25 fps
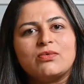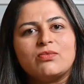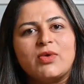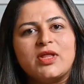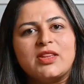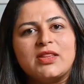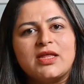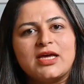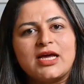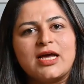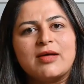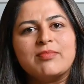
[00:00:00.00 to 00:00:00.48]

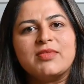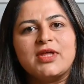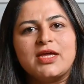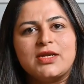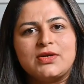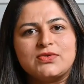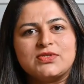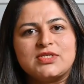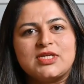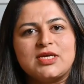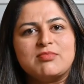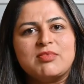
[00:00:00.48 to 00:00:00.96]
when they come there
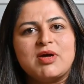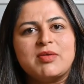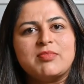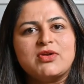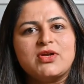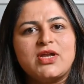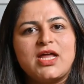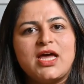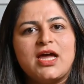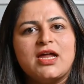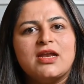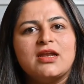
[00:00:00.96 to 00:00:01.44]
to see mom
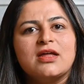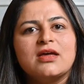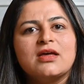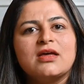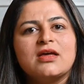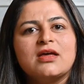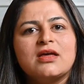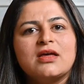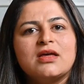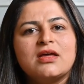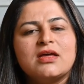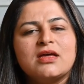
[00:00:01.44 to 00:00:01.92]
or dad?
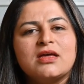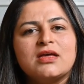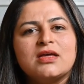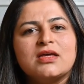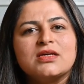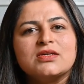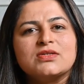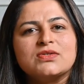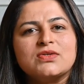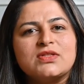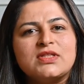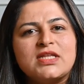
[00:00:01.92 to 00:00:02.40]

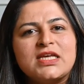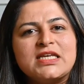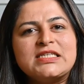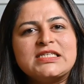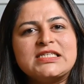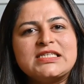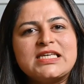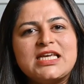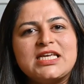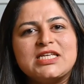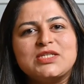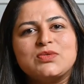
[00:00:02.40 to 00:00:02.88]
So
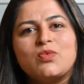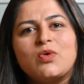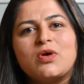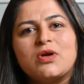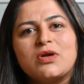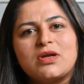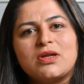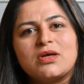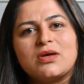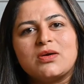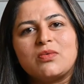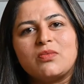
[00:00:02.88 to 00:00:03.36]
this is
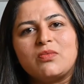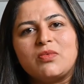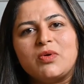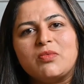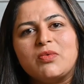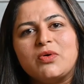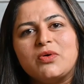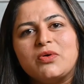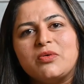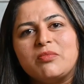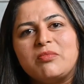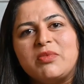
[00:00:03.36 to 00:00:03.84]
what we
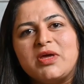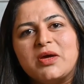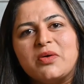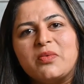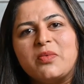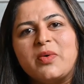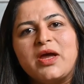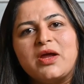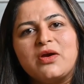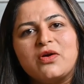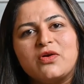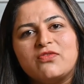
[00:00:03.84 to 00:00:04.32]
want to be
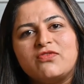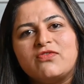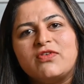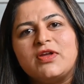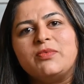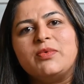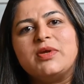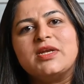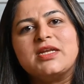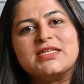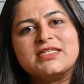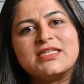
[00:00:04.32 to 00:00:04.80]
aware of
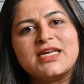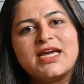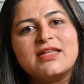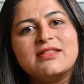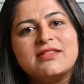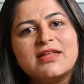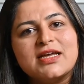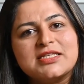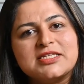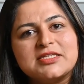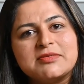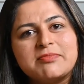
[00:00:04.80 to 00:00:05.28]
when we
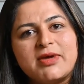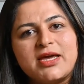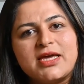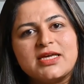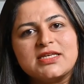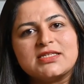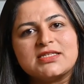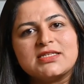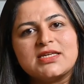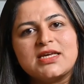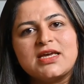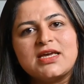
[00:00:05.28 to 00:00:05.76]
design that
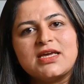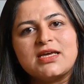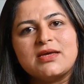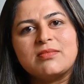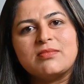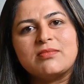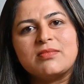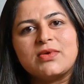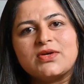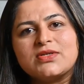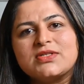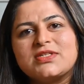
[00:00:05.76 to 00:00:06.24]
space,
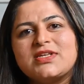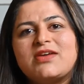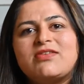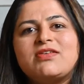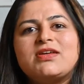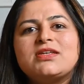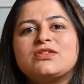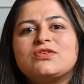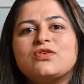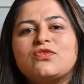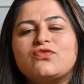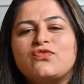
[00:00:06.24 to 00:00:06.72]
because there
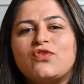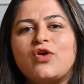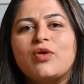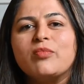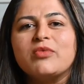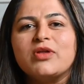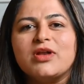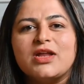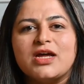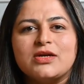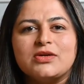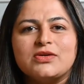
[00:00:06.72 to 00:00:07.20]
is no
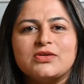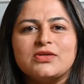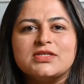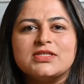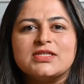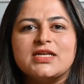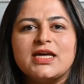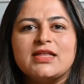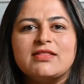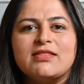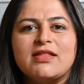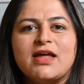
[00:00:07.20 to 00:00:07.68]
formula to
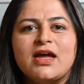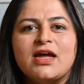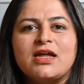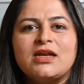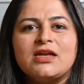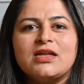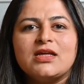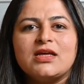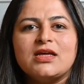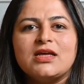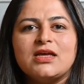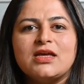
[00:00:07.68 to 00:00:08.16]
design
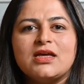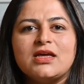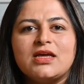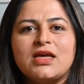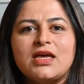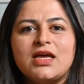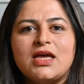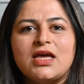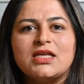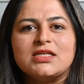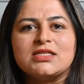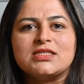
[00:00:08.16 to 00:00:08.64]
that.
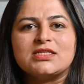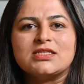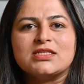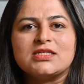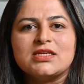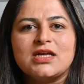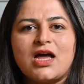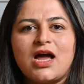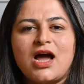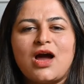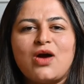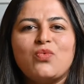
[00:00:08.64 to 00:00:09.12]

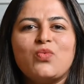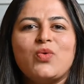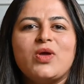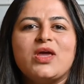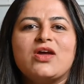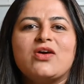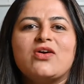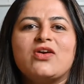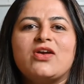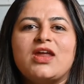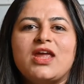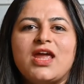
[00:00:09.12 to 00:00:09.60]
It's how we
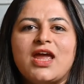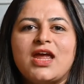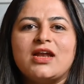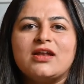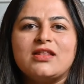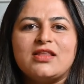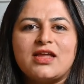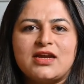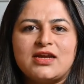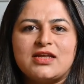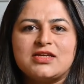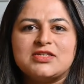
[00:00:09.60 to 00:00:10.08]

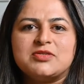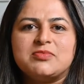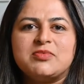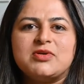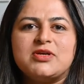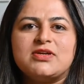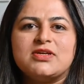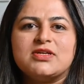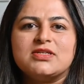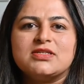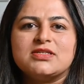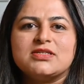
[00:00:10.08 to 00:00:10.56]
create that
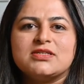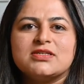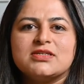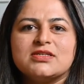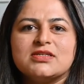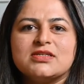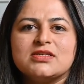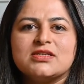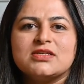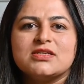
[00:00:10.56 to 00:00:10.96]
experience.